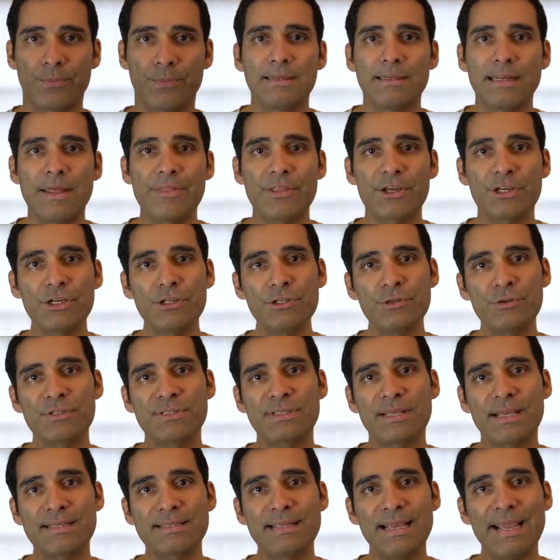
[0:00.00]
Now the good
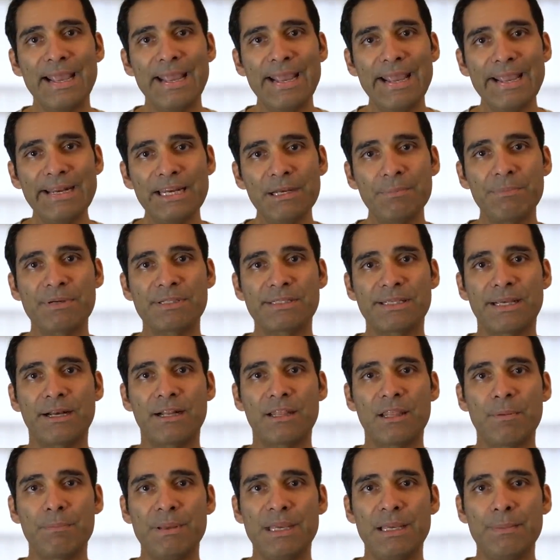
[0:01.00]
news is 80%
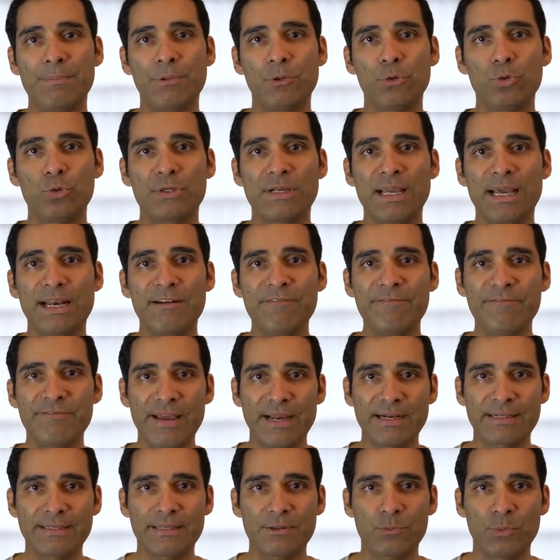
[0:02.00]
of the people who get
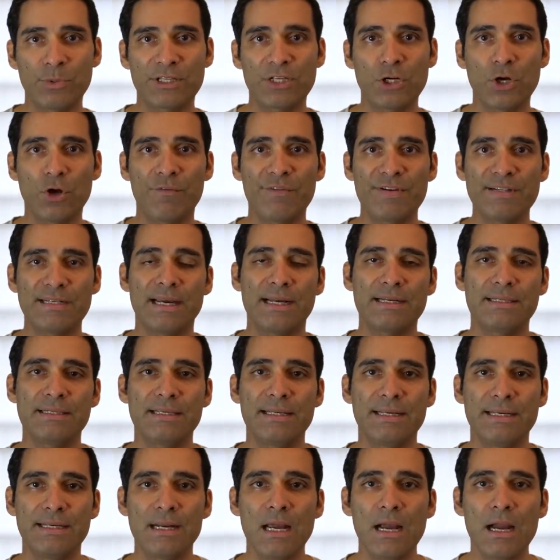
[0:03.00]
infected with
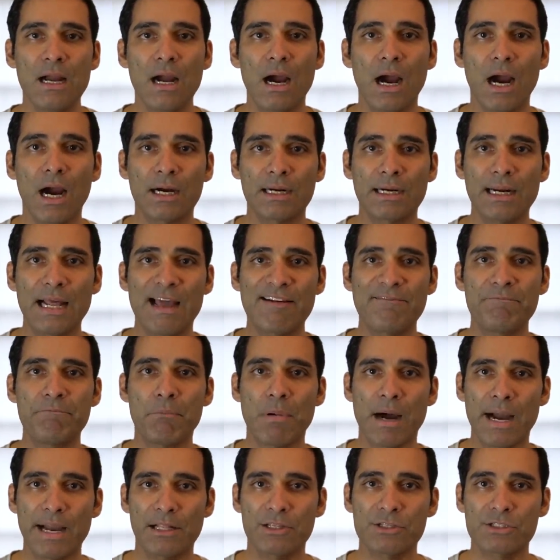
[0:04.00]
COVID-19 are going to have
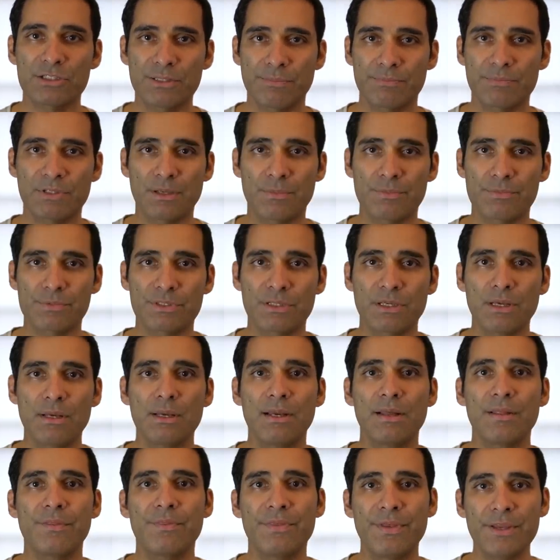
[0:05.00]
mild symptoms.
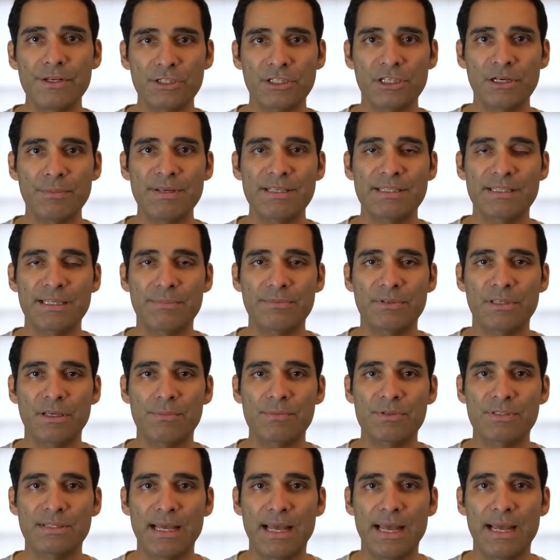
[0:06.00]
These are going to be
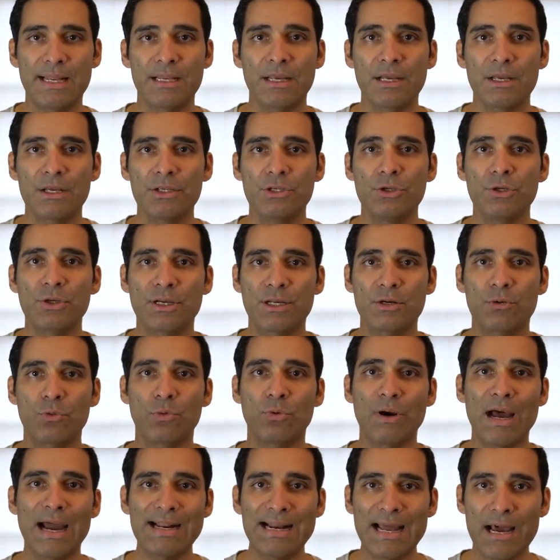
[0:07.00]
symptoms that you can
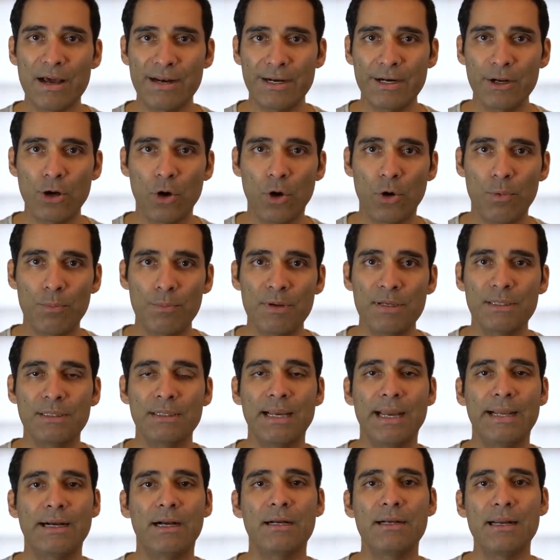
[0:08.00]
ride out at home
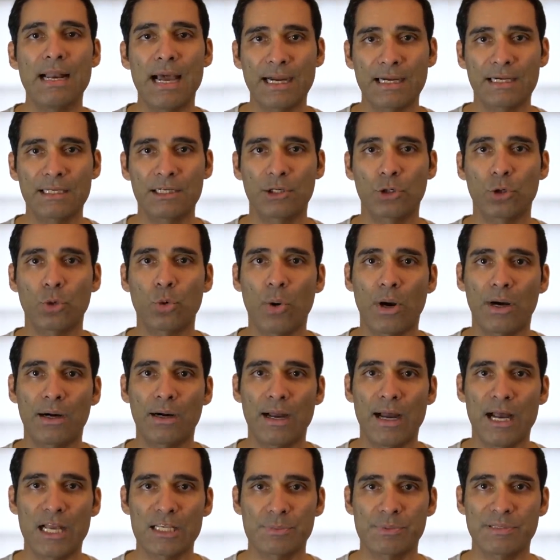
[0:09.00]
and are not going to require
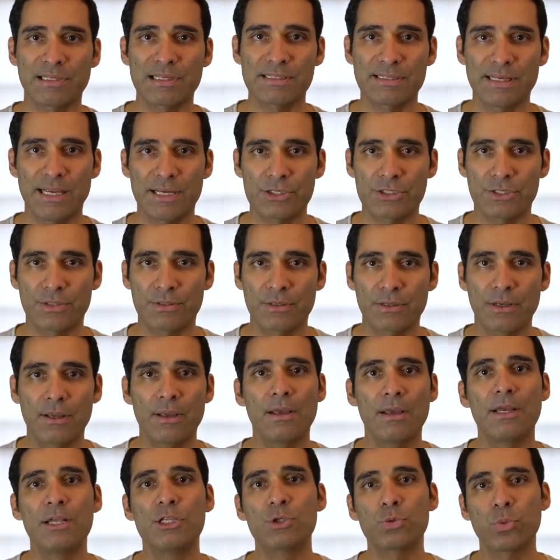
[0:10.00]
hospitalization.
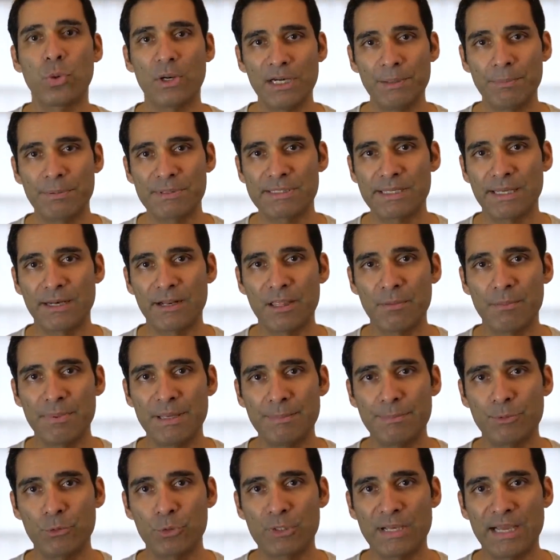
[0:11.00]
20% of the
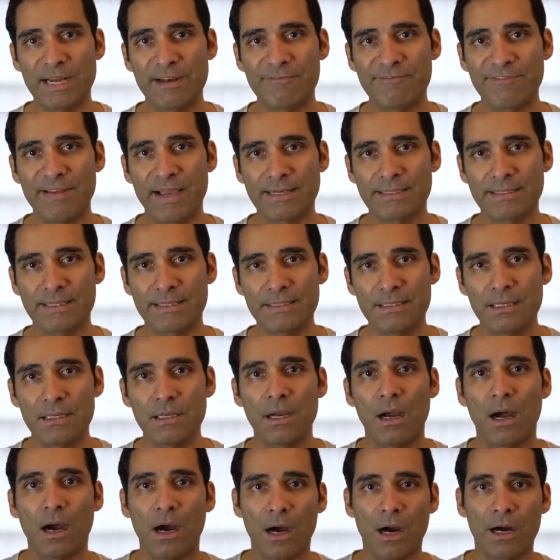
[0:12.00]
people who get infected
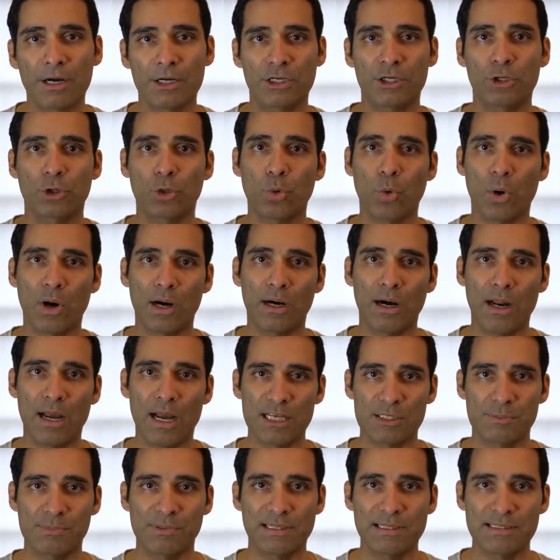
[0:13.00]
are going to require
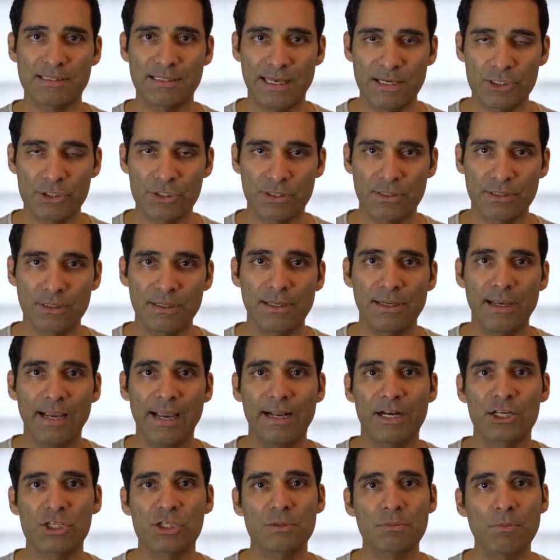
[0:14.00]
hospitalization,
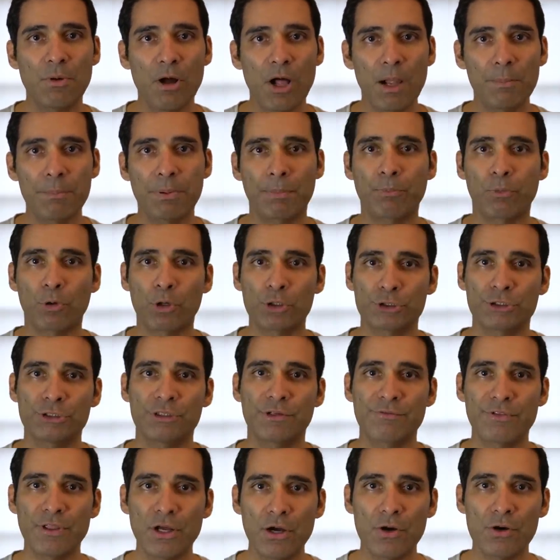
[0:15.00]
and a small proportion
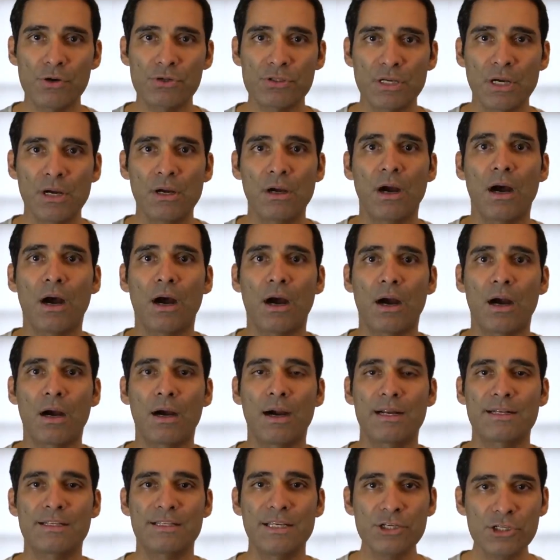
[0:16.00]
of those
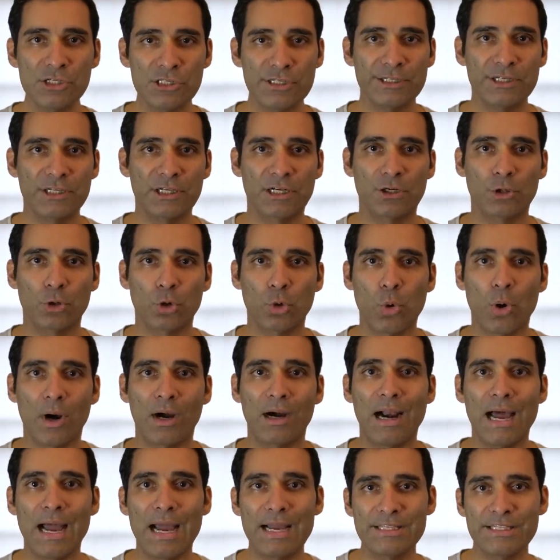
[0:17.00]
are additionally going to
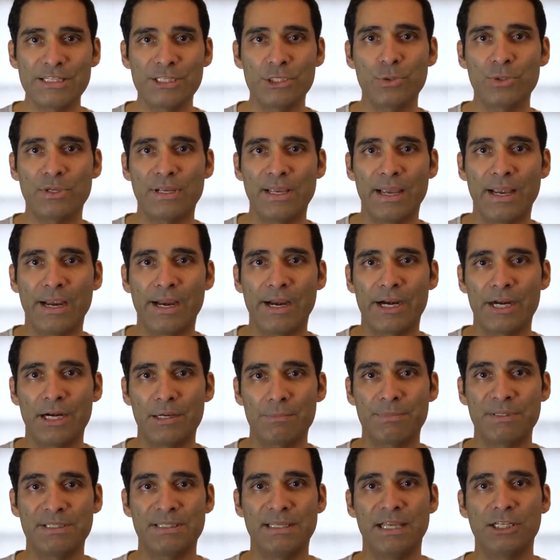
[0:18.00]
require ICU care
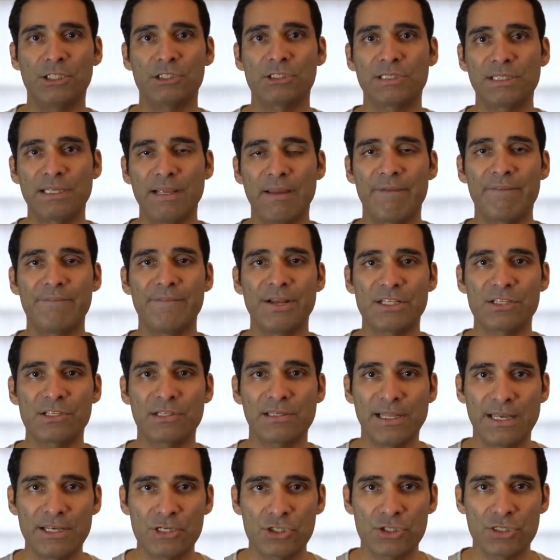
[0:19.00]
and potentially
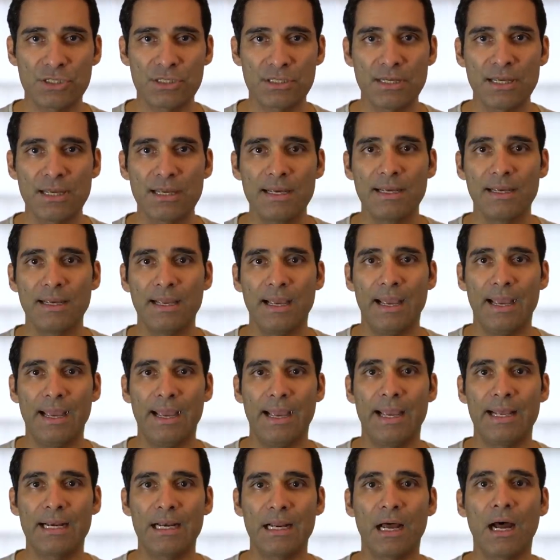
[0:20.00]
ventilation
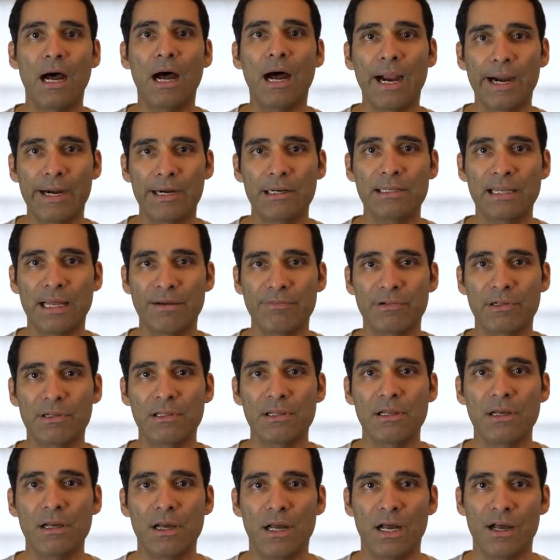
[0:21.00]
and a higher
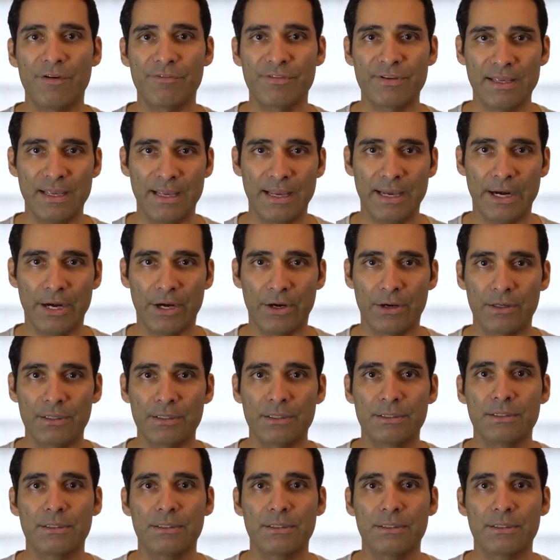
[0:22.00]
level of care.